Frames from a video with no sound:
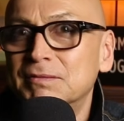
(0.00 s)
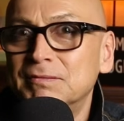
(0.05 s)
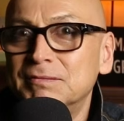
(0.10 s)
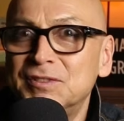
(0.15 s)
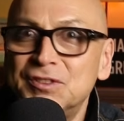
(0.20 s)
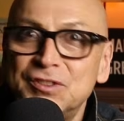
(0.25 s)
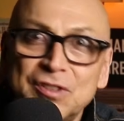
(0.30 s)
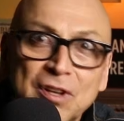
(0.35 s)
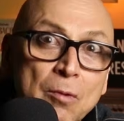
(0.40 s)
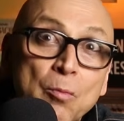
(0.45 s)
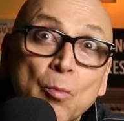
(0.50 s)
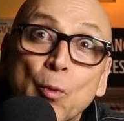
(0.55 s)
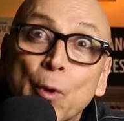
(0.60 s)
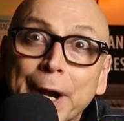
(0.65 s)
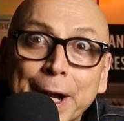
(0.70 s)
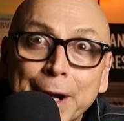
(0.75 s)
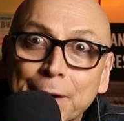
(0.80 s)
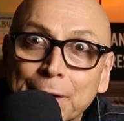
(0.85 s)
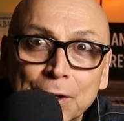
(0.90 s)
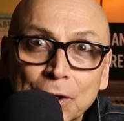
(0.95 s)

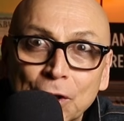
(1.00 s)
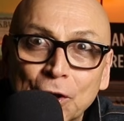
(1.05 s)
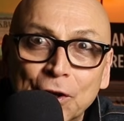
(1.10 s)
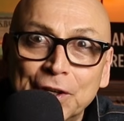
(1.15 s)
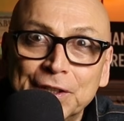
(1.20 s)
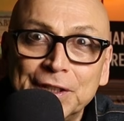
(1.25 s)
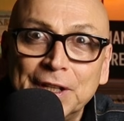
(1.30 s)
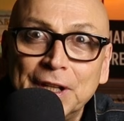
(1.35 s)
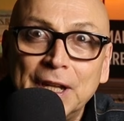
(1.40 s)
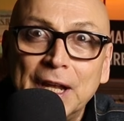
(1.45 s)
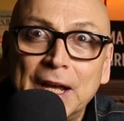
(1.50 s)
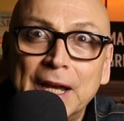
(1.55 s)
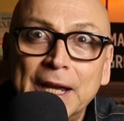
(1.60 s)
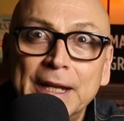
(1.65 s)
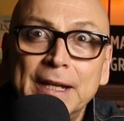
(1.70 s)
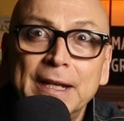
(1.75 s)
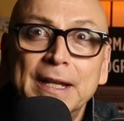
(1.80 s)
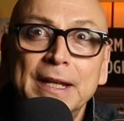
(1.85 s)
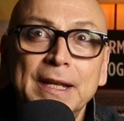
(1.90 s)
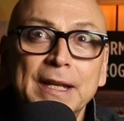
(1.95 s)
somewhere along the
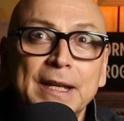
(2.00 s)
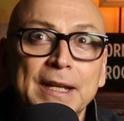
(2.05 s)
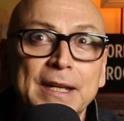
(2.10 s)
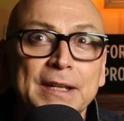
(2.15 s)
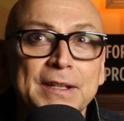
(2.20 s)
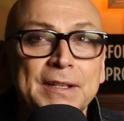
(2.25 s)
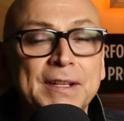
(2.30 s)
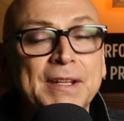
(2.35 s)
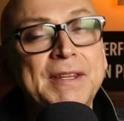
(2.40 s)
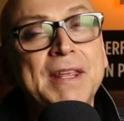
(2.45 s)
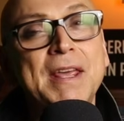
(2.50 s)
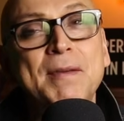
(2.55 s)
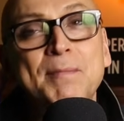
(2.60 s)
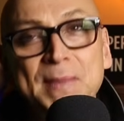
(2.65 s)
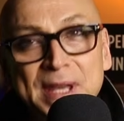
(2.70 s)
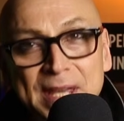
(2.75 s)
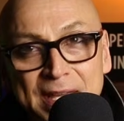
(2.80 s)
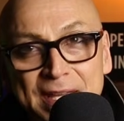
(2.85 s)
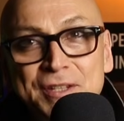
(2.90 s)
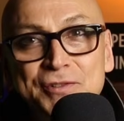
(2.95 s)
line. They
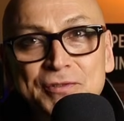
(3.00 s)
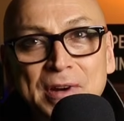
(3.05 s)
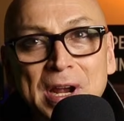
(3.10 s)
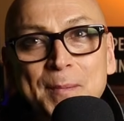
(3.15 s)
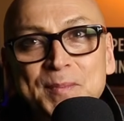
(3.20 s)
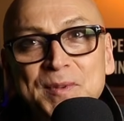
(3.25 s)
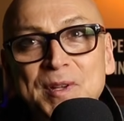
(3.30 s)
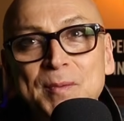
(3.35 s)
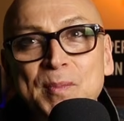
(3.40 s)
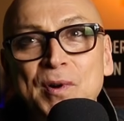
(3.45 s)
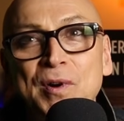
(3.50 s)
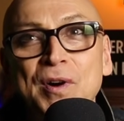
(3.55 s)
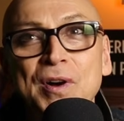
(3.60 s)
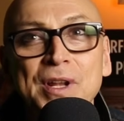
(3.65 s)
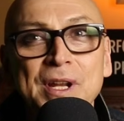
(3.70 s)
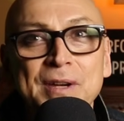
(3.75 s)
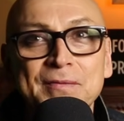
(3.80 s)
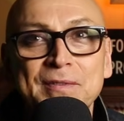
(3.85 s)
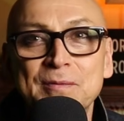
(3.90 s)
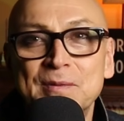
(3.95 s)
may drop the
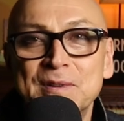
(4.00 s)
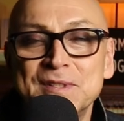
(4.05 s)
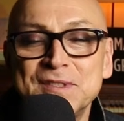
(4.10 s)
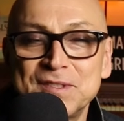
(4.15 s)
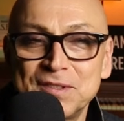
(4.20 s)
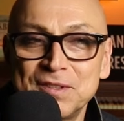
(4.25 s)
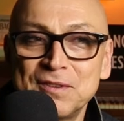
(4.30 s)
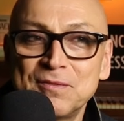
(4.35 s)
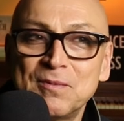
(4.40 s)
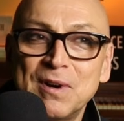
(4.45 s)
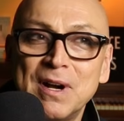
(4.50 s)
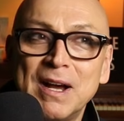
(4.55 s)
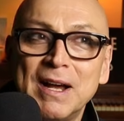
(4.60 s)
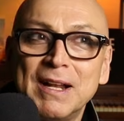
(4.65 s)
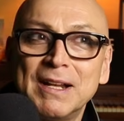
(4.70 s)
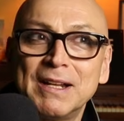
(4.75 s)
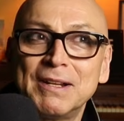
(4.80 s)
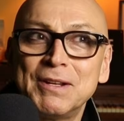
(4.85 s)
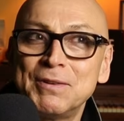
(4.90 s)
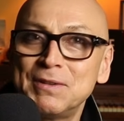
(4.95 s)
ball every once in a
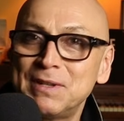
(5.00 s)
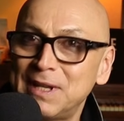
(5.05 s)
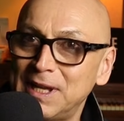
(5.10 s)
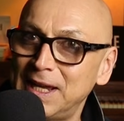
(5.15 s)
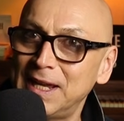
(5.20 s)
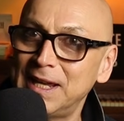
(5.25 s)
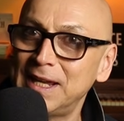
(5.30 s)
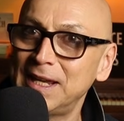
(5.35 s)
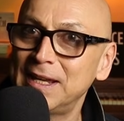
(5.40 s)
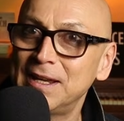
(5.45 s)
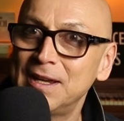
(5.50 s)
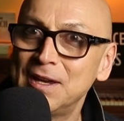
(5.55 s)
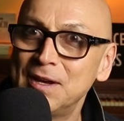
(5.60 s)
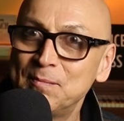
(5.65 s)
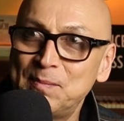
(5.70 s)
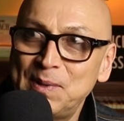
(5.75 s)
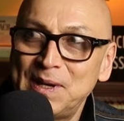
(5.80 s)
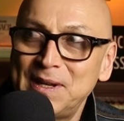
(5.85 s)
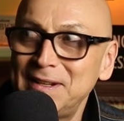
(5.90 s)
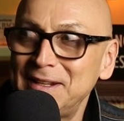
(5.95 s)
while, okay.
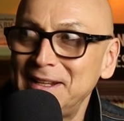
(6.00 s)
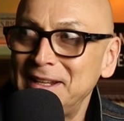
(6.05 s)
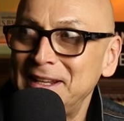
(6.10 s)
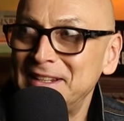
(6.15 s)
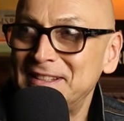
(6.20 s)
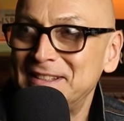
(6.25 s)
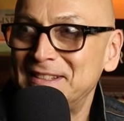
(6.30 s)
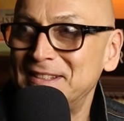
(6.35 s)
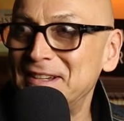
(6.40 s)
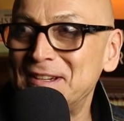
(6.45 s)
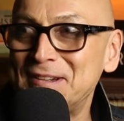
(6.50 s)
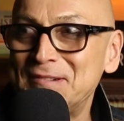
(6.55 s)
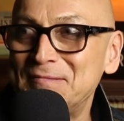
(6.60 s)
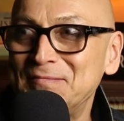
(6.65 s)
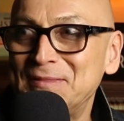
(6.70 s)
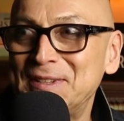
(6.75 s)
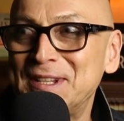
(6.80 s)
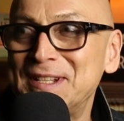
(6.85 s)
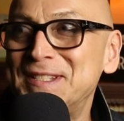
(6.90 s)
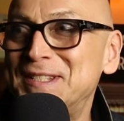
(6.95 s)
But it's
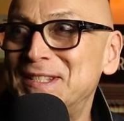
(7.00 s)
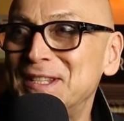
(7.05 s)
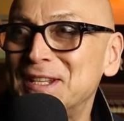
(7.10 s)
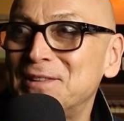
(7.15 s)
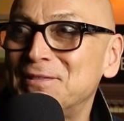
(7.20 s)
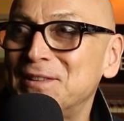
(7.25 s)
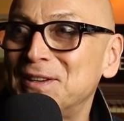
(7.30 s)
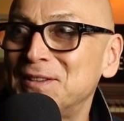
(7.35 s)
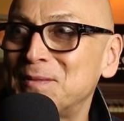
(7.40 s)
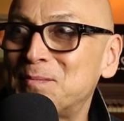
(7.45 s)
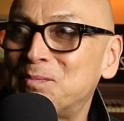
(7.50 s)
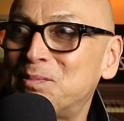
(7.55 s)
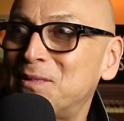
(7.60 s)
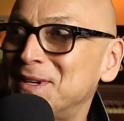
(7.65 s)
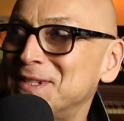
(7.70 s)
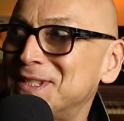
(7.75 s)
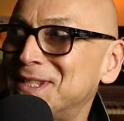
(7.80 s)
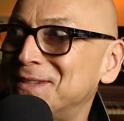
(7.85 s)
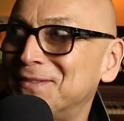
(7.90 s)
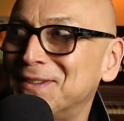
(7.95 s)
considering the
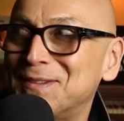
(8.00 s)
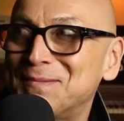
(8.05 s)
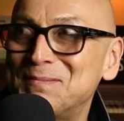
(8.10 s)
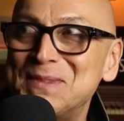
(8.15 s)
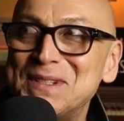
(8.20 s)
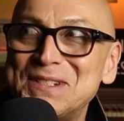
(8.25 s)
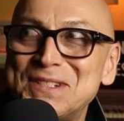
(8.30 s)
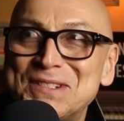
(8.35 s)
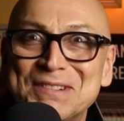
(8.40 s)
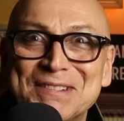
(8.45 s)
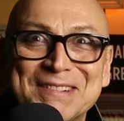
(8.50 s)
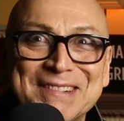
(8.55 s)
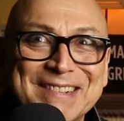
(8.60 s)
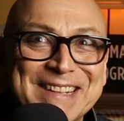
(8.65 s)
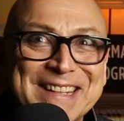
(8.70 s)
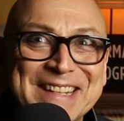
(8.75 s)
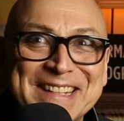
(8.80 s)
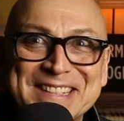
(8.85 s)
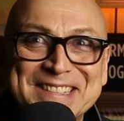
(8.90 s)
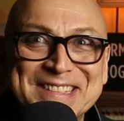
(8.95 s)
price of admission,
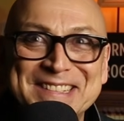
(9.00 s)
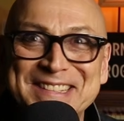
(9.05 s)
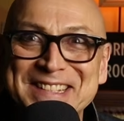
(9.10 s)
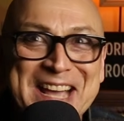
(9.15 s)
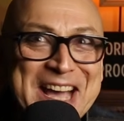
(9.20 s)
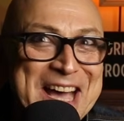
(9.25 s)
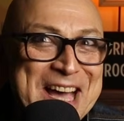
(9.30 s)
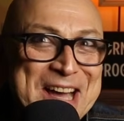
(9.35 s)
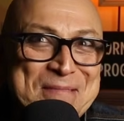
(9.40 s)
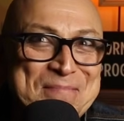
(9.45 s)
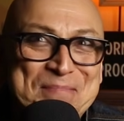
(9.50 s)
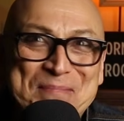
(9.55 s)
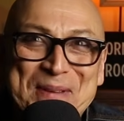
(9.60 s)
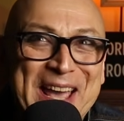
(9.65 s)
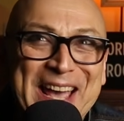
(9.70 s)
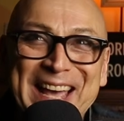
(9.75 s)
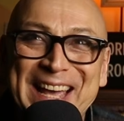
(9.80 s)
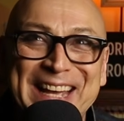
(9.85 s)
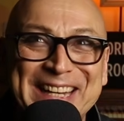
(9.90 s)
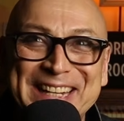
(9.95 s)
it's not
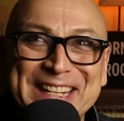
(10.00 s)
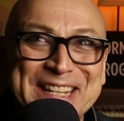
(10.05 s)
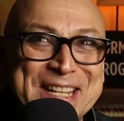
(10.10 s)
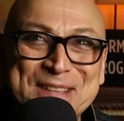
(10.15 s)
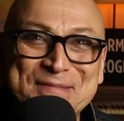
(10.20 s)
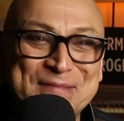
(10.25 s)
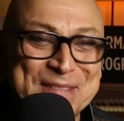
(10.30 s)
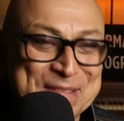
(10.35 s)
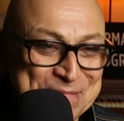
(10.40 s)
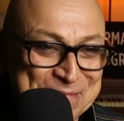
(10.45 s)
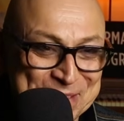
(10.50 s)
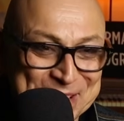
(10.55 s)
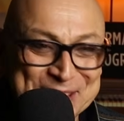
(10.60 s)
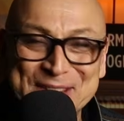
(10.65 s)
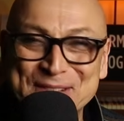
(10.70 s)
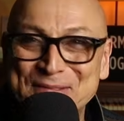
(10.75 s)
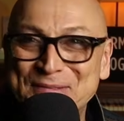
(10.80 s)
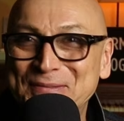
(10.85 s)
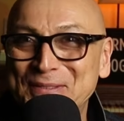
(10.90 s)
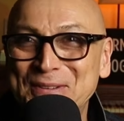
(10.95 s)
bad, even
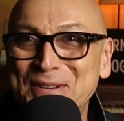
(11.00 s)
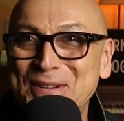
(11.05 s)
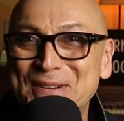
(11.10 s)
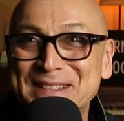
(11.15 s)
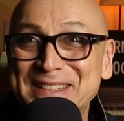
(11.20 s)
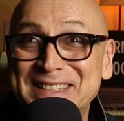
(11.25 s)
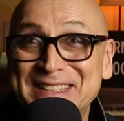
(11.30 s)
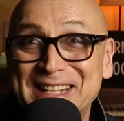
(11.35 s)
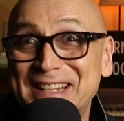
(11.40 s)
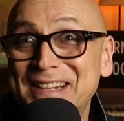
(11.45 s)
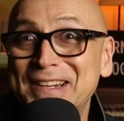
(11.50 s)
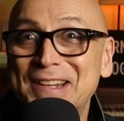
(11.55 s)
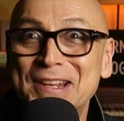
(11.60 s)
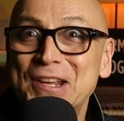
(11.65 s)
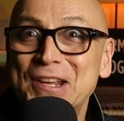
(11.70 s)
with the flaws that